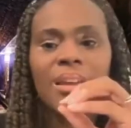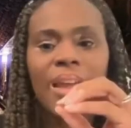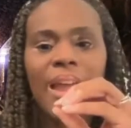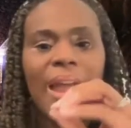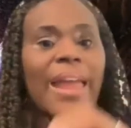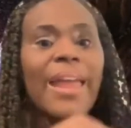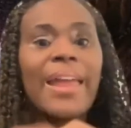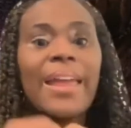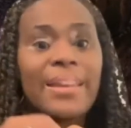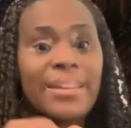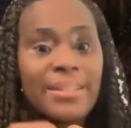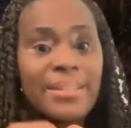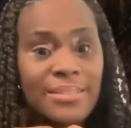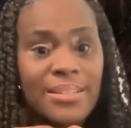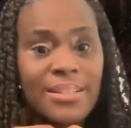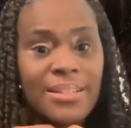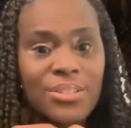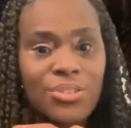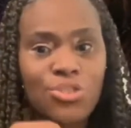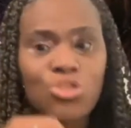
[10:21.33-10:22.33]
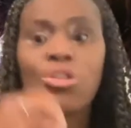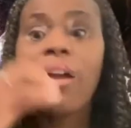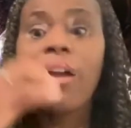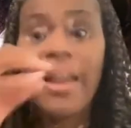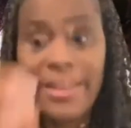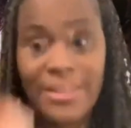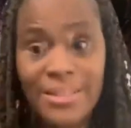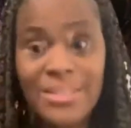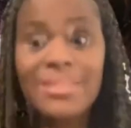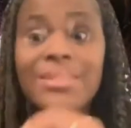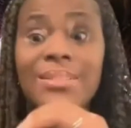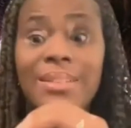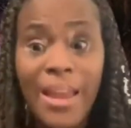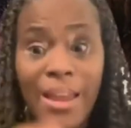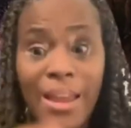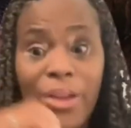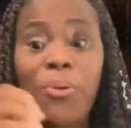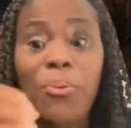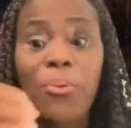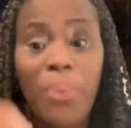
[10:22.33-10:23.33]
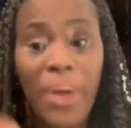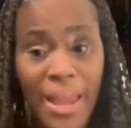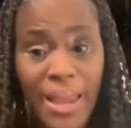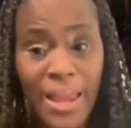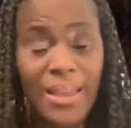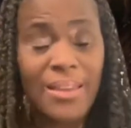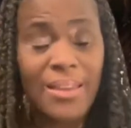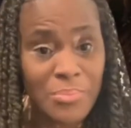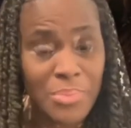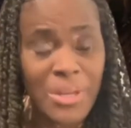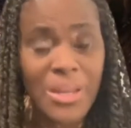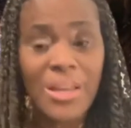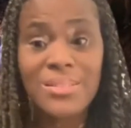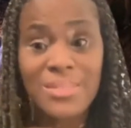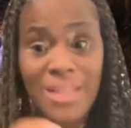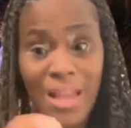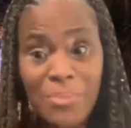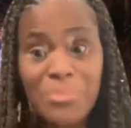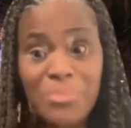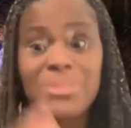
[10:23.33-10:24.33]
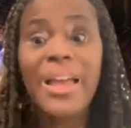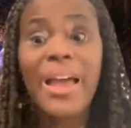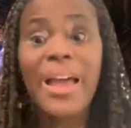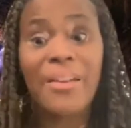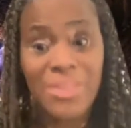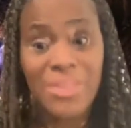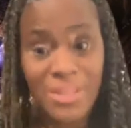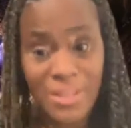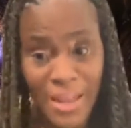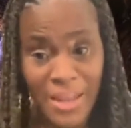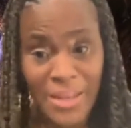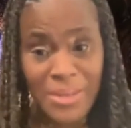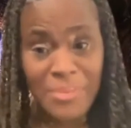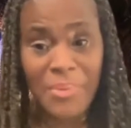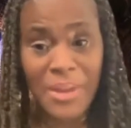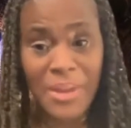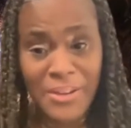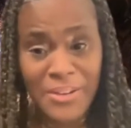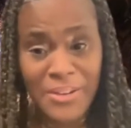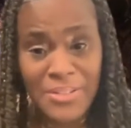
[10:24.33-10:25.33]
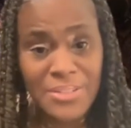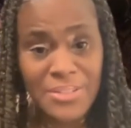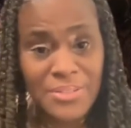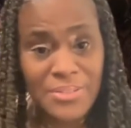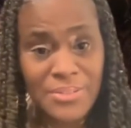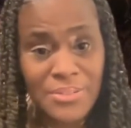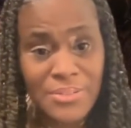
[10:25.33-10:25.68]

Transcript: and trying to stay awake because I was having nightmares.